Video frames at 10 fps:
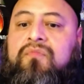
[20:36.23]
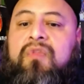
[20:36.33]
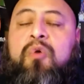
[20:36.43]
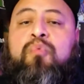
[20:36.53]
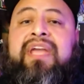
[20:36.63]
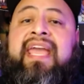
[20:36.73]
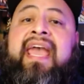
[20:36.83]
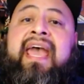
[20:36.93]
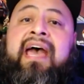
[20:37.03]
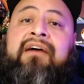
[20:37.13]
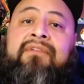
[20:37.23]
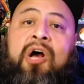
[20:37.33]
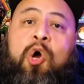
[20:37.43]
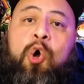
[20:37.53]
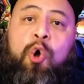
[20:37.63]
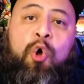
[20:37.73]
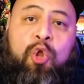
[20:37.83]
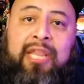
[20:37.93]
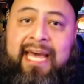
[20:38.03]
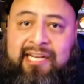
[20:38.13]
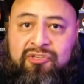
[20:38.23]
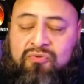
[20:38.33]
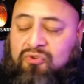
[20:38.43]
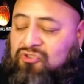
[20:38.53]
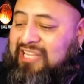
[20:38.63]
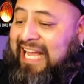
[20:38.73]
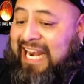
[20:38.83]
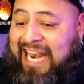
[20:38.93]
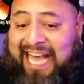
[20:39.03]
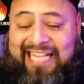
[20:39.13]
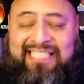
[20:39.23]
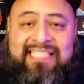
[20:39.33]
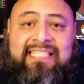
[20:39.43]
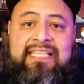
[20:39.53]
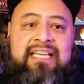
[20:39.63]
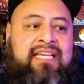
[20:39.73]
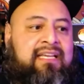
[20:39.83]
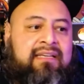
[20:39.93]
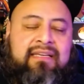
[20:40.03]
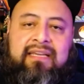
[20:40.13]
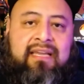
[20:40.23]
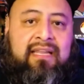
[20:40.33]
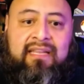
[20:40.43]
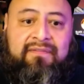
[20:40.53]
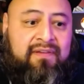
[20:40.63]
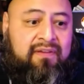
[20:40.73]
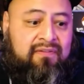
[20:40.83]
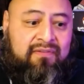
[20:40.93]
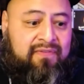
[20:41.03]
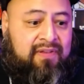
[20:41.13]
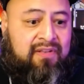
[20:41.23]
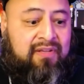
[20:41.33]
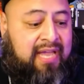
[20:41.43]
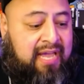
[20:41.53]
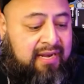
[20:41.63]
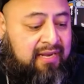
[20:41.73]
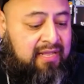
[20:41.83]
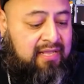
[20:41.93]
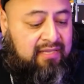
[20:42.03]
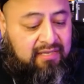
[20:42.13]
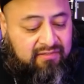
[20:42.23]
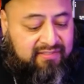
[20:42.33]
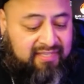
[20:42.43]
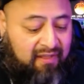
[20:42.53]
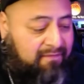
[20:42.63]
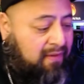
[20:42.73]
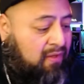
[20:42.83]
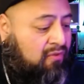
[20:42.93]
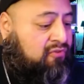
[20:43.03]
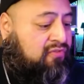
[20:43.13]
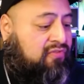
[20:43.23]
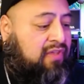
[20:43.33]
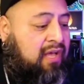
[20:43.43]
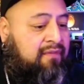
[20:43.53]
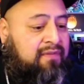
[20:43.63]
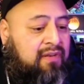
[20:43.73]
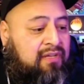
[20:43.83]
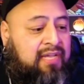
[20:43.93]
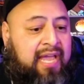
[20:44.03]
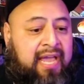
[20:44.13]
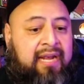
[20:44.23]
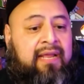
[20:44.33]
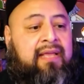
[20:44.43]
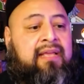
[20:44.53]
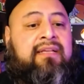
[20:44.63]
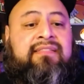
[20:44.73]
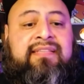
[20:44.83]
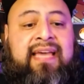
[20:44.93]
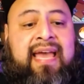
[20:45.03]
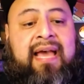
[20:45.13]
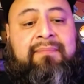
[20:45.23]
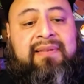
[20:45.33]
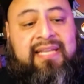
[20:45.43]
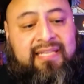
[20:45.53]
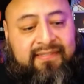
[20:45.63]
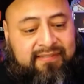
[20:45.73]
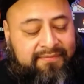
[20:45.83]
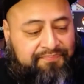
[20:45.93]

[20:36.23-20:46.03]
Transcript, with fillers: we have a whole lot of tools, a lot. And if you if you look at you know cell phones, uh, if you look at tablets,